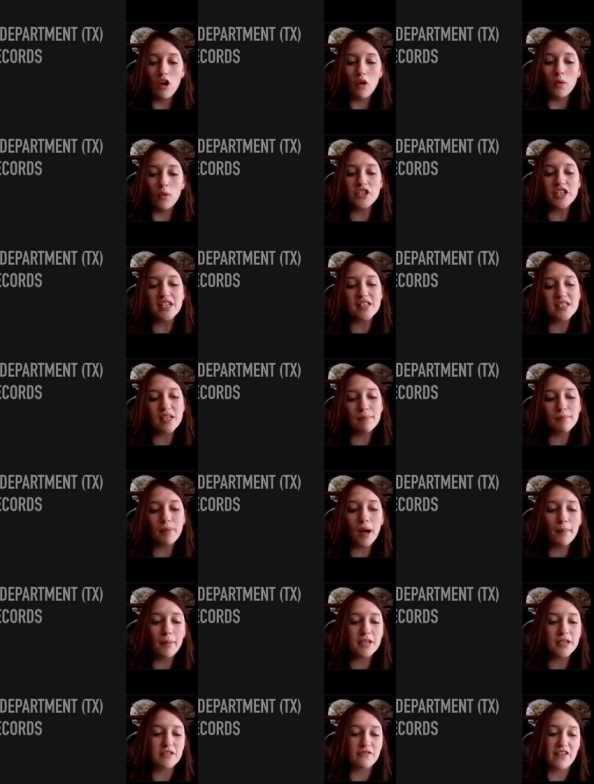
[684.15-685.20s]
which had some
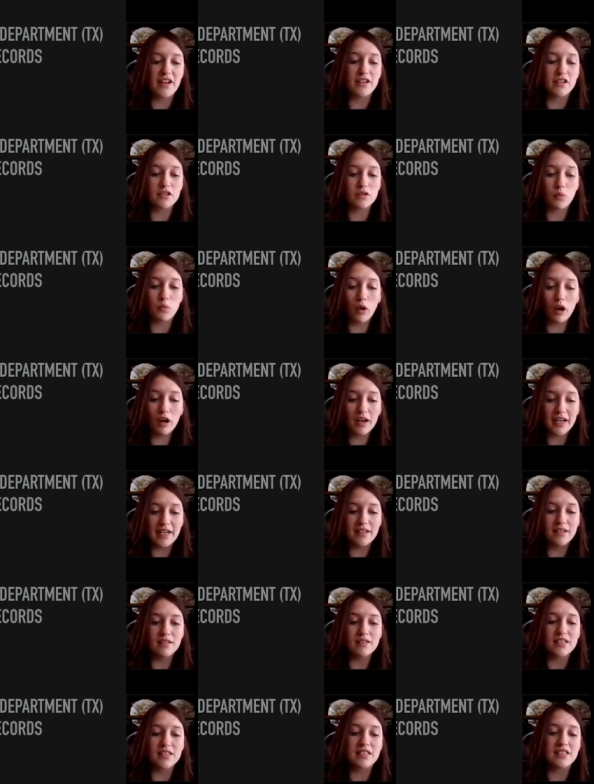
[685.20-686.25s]
public defenders
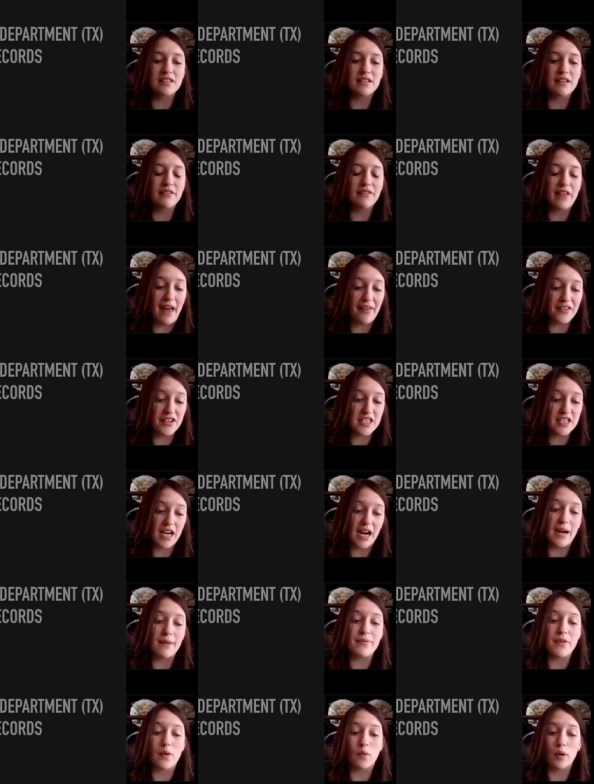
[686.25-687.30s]
worried since at the
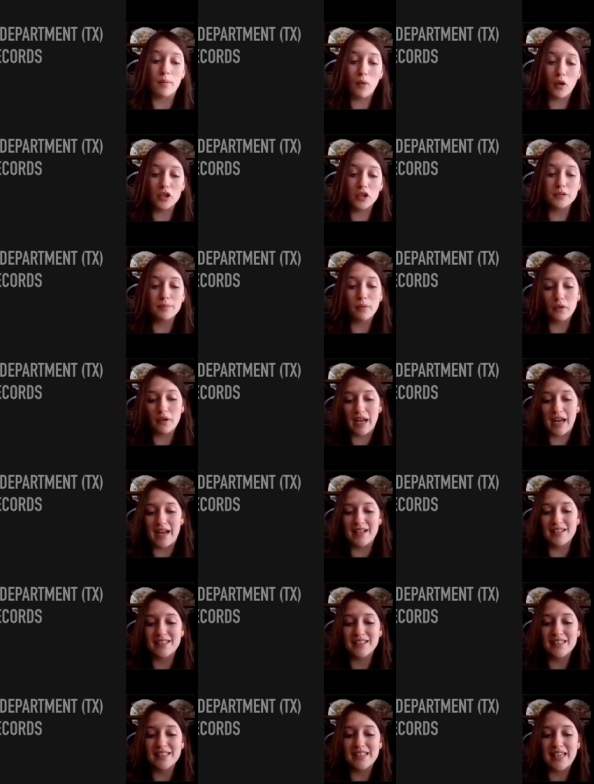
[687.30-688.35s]
time there were multiple
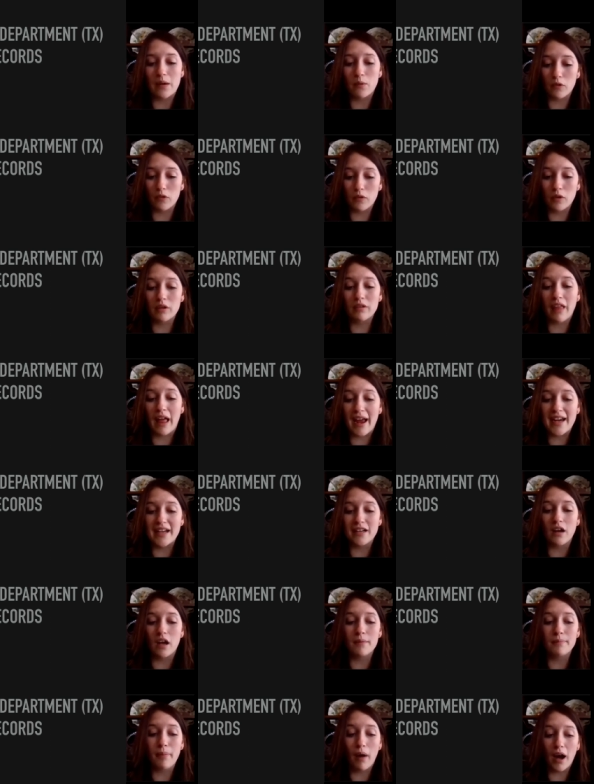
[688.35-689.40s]
cases that were relying
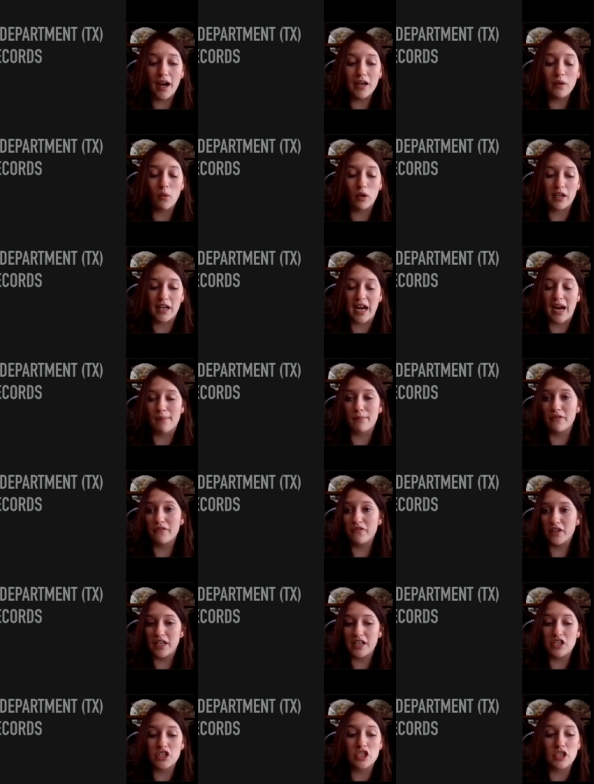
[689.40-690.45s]
on body worn camera
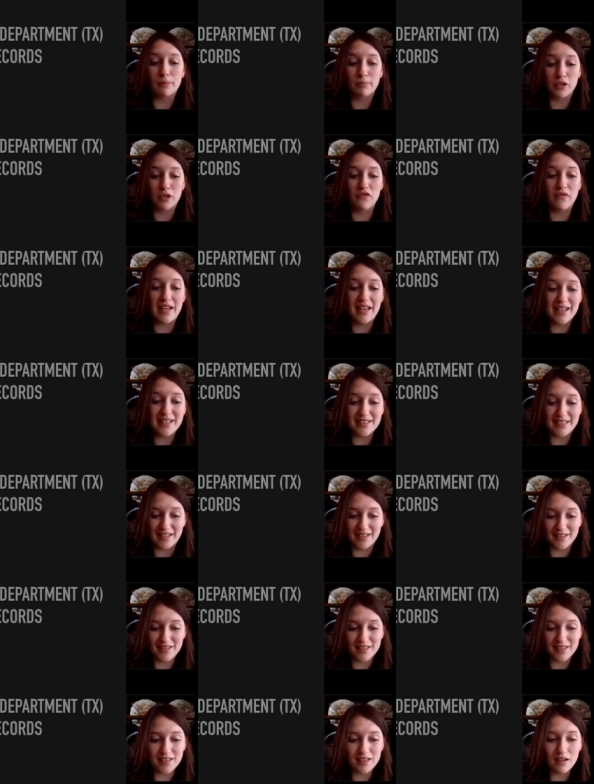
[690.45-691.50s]
footage to prove
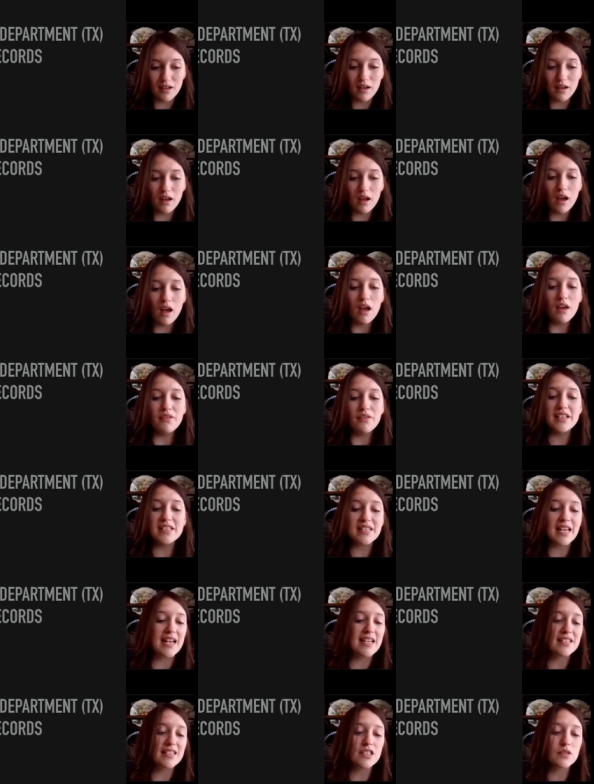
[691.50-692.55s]
innocence. These
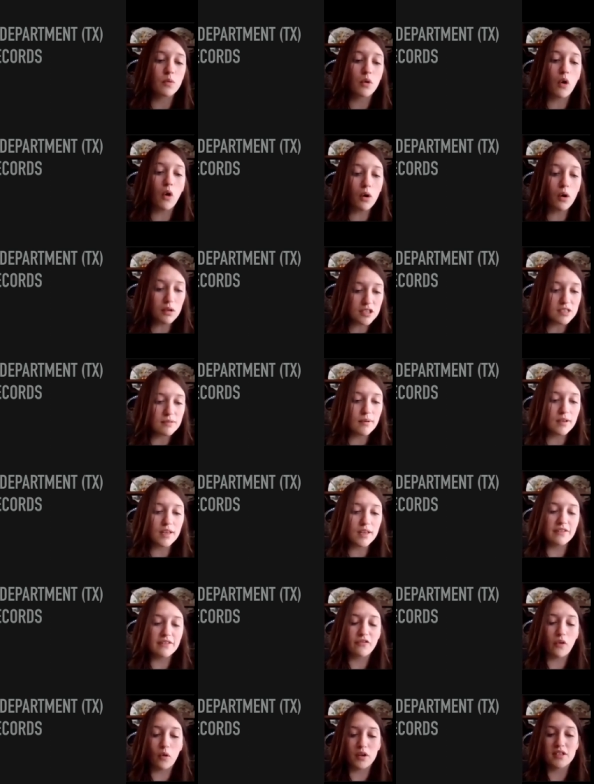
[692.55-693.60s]
cases were
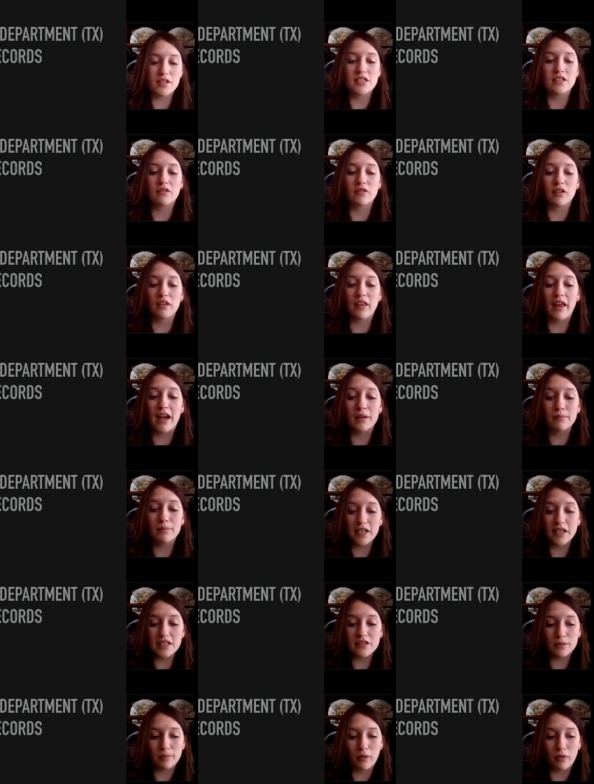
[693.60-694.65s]
ultimately forced to rely on
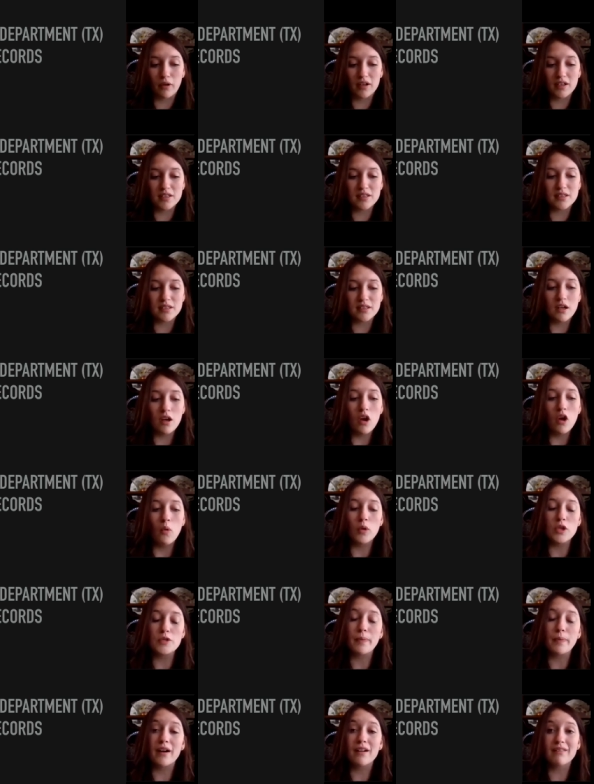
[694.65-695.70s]
police reports,
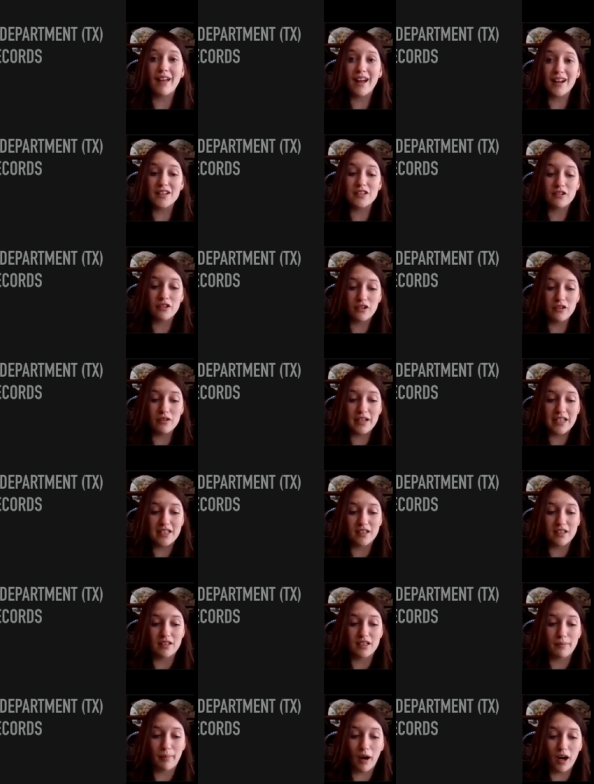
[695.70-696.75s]
which brought a lot of scrutiny to
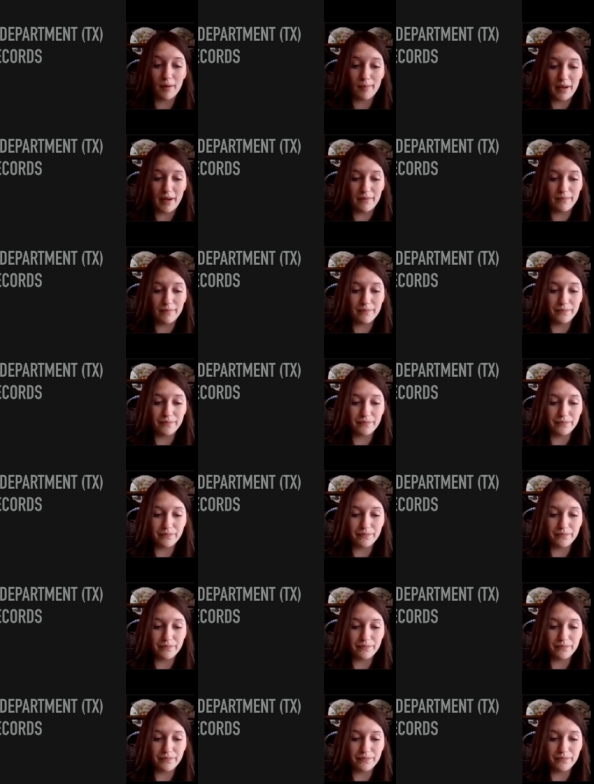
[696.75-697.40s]
the department.